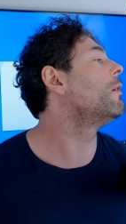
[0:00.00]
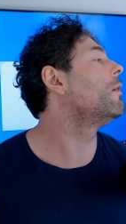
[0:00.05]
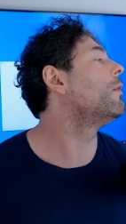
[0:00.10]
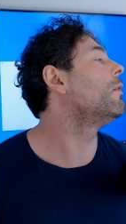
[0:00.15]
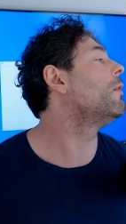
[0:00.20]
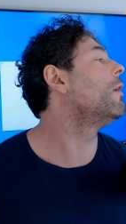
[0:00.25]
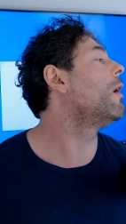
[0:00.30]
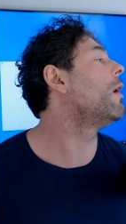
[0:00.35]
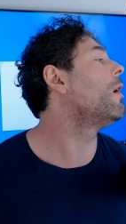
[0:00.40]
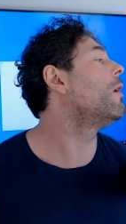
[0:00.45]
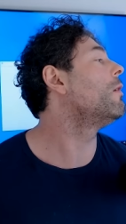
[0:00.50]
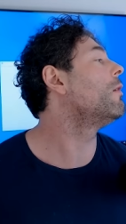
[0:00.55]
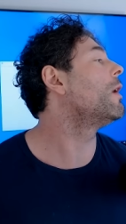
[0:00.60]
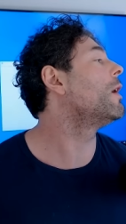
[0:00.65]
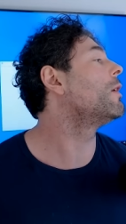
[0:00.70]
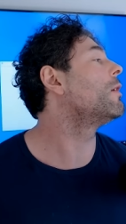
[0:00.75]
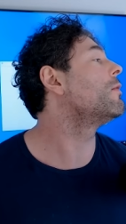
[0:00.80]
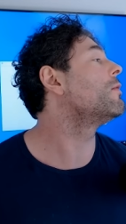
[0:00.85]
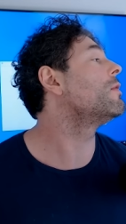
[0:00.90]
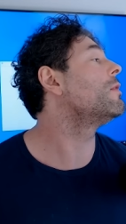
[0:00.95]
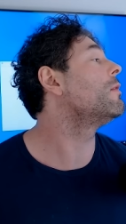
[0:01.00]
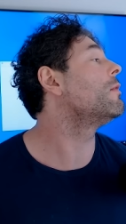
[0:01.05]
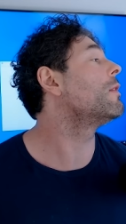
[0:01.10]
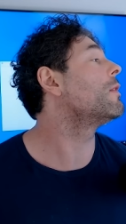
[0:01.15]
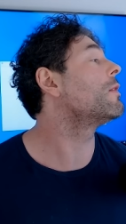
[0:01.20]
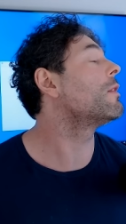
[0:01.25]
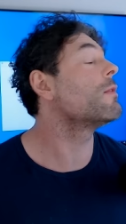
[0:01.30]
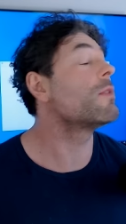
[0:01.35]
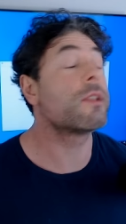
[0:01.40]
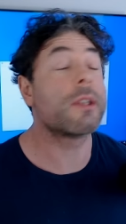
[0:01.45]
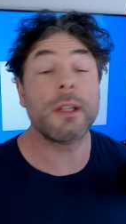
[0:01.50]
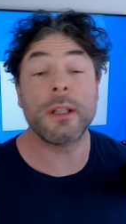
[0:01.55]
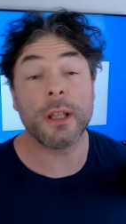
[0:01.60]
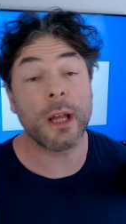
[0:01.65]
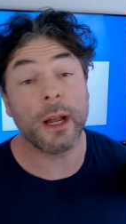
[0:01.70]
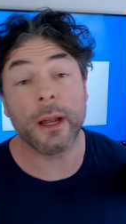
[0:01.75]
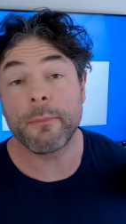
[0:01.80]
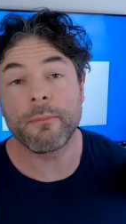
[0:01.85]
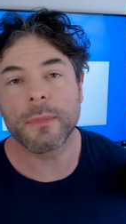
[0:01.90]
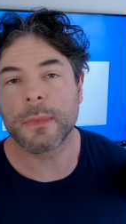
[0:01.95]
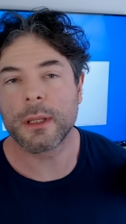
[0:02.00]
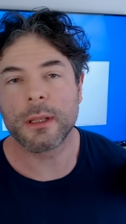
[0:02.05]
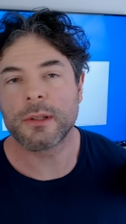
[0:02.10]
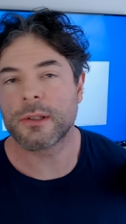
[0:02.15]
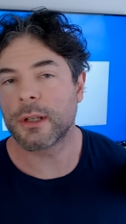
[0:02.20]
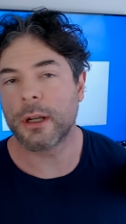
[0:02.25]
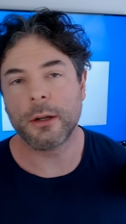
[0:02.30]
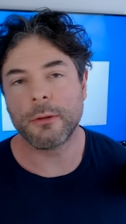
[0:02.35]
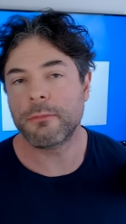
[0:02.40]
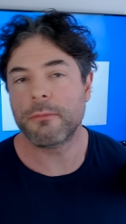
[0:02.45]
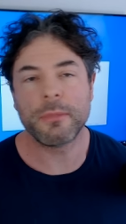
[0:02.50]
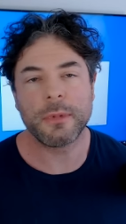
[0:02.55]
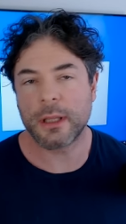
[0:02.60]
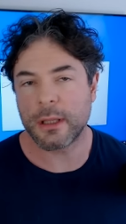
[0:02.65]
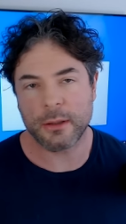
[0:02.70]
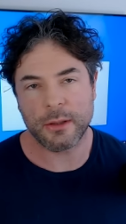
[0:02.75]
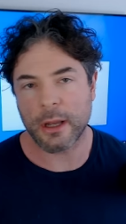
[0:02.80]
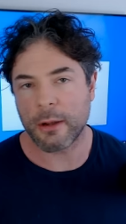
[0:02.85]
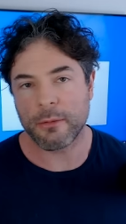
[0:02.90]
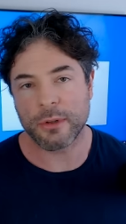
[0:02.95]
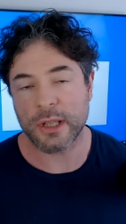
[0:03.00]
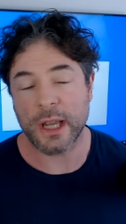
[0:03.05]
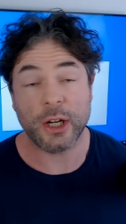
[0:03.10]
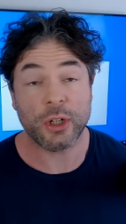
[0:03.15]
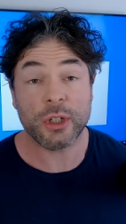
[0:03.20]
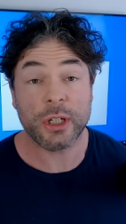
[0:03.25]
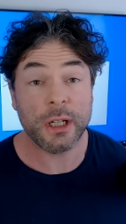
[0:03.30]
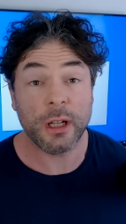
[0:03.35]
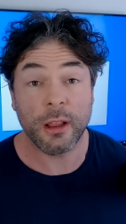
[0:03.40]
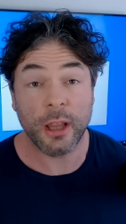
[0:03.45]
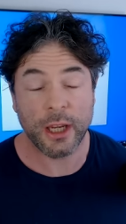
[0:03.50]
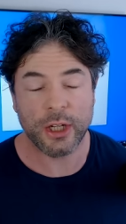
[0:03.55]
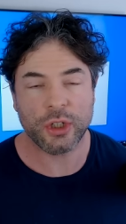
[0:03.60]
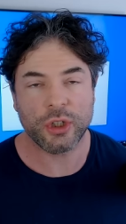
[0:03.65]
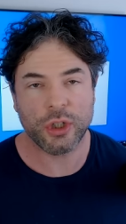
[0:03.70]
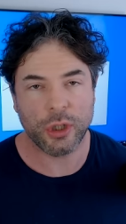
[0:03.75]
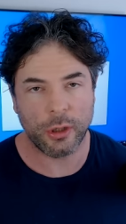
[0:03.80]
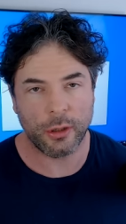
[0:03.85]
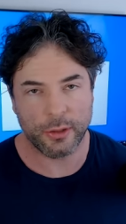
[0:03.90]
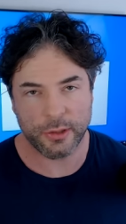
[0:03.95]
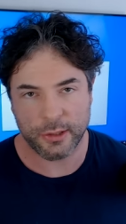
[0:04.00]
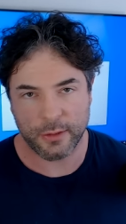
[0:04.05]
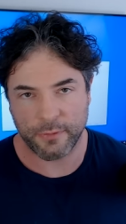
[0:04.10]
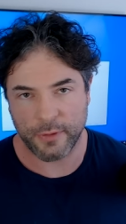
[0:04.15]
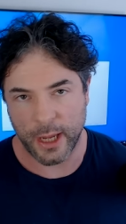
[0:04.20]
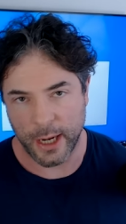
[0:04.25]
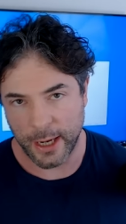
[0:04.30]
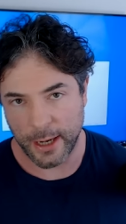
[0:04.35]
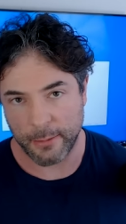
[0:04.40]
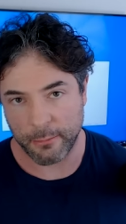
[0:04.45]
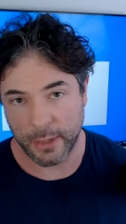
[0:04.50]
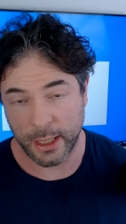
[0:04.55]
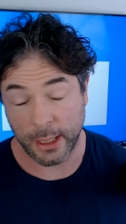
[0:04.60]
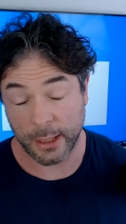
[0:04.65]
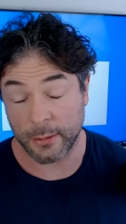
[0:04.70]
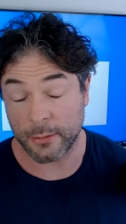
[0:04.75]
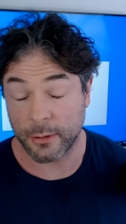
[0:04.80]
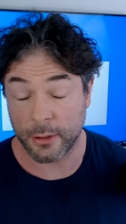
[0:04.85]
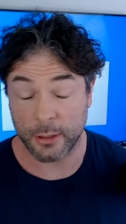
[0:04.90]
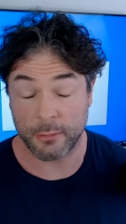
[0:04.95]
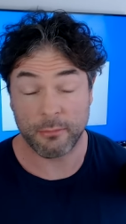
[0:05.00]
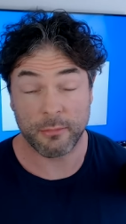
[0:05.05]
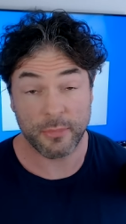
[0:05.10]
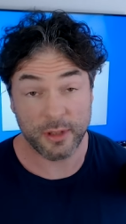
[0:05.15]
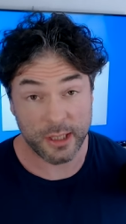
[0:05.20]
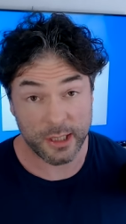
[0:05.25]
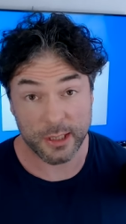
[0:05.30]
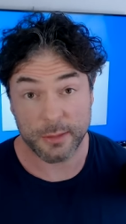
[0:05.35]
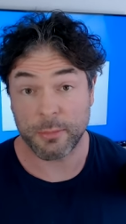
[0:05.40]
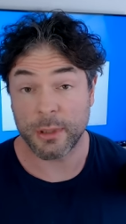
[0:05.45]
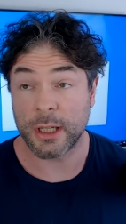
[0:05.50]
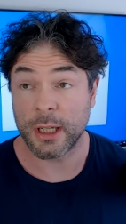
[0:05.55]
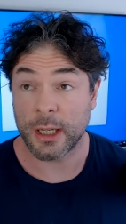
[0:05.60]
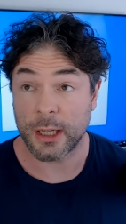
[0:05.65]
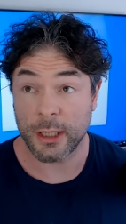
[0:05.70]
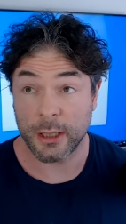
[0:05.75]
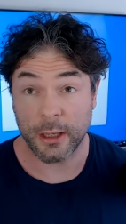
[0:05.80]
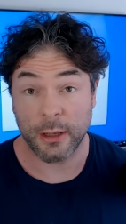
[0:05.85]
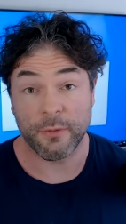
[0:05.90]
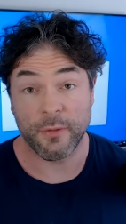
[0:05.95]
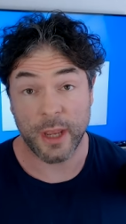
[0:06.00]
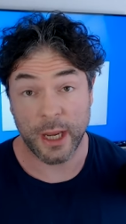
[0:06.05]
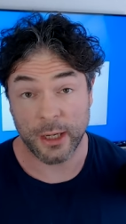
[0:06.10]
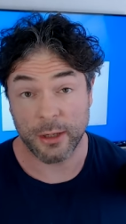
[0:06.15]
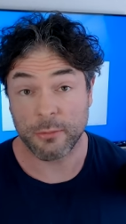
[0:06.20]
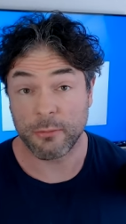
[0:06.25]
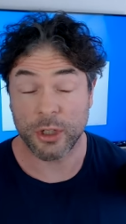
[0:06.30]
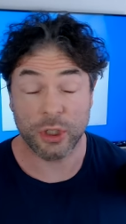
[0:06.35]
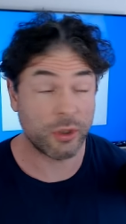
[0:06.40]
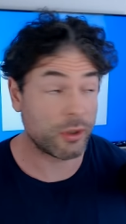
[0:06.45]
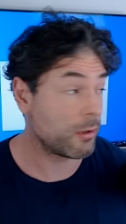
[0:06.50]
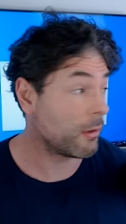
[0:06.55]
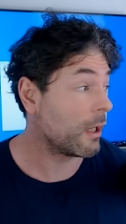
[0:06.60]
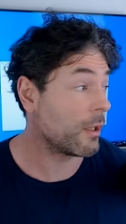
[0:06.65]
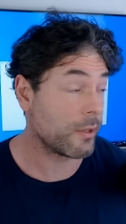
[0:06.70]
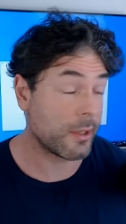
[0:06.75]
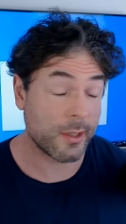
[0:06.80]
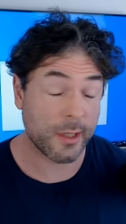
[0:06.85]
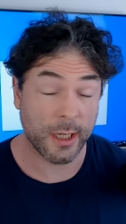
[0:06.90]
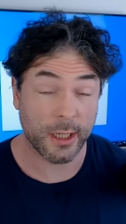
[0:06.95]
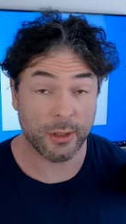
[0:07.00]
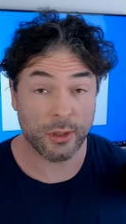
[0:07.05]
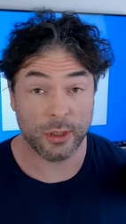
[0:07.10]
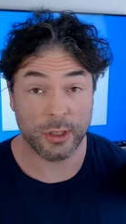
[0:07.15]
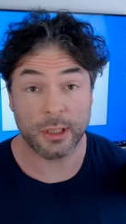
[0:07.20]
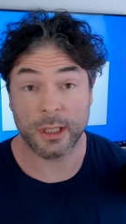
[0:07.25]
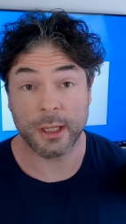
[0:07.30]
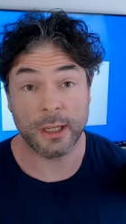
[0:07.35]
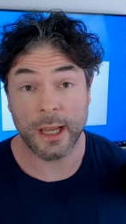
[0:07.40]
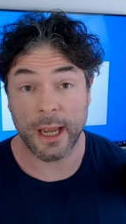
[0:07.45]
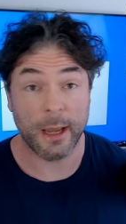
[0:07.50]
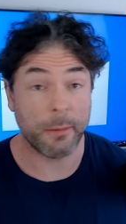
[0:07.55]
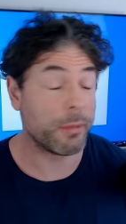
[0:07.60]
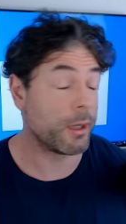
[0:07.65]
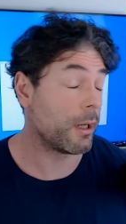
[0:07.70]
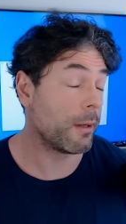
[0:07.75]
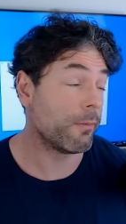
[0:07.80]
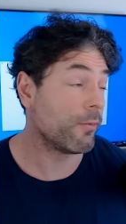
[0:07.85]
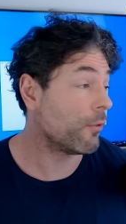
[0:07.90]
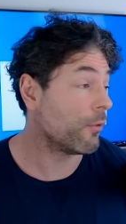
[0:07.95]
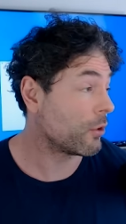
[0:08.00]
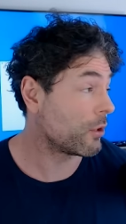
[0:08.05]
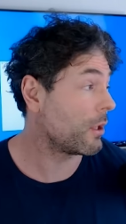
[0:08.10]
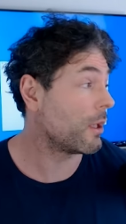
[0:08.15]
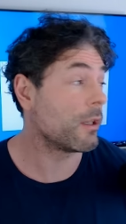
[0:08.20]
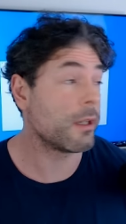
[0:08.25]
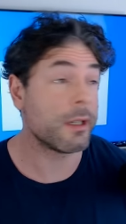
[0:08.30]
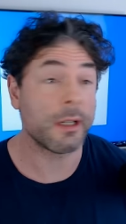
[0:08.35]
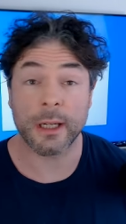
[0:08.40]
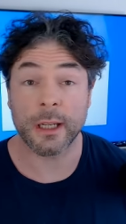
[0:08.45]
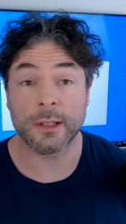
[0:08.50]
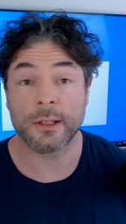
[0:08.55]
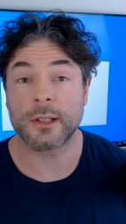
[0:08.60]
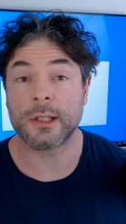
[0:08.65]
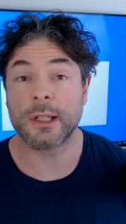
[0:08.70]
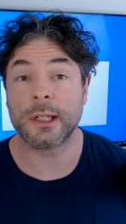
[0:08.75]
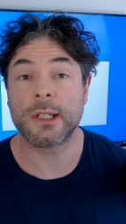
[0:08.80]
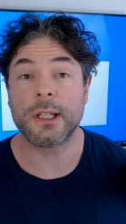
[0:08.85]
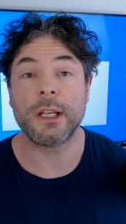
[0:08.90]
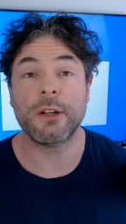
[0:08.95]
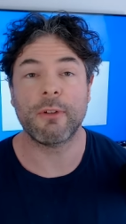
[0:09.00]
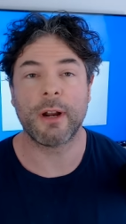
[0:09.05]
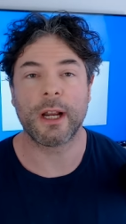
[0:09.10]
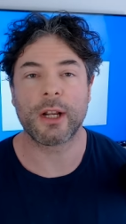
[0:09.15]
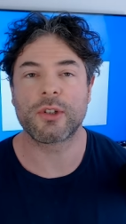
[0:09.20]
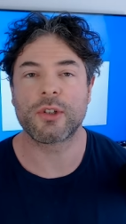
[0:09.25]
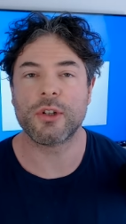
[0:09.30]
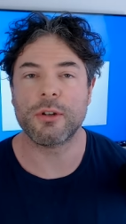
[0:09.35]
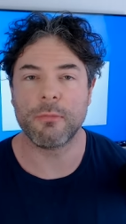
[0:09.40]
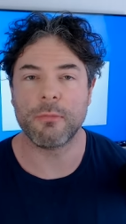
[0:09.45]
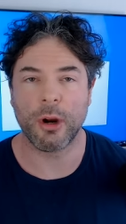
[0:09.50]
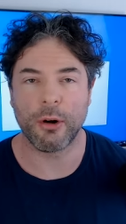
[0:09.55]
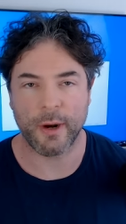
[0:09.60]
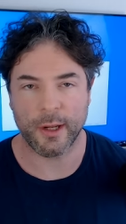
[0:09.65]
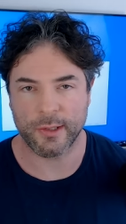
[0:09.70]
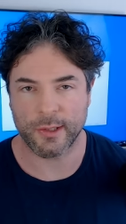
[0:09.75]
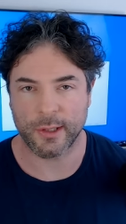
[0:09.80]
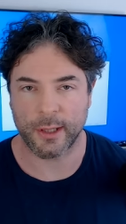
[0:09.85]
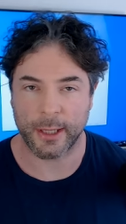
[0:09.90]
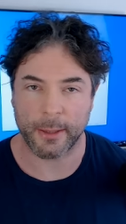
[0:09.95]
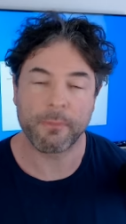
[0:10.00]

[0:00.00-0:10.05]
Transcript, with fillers: No, I don't. I don't see that. So there was actually less chance of that happening than this particular event, which, as I said, just didn't happen. Unfortunately, I didn't get to see a T-Rex sumo wrestling.